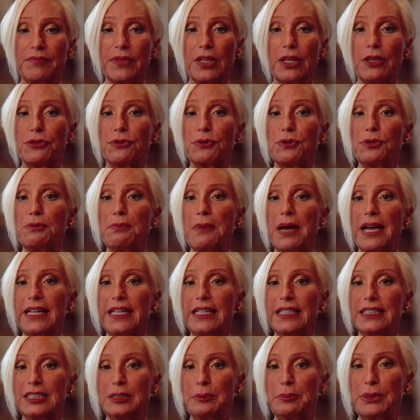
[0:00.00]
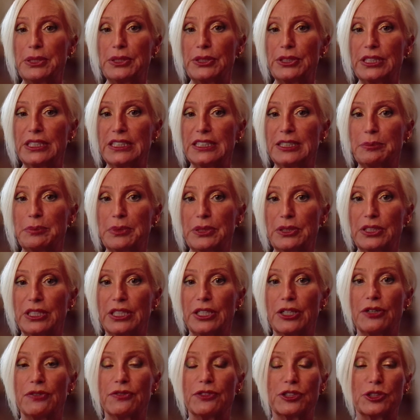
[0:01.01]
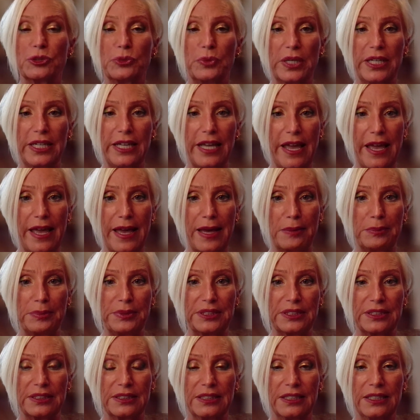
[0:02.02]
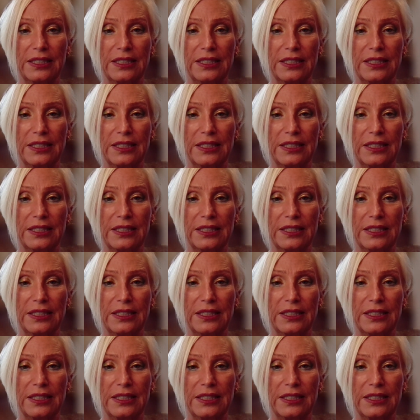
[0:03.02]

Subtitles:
Through my experience building over 20 apps,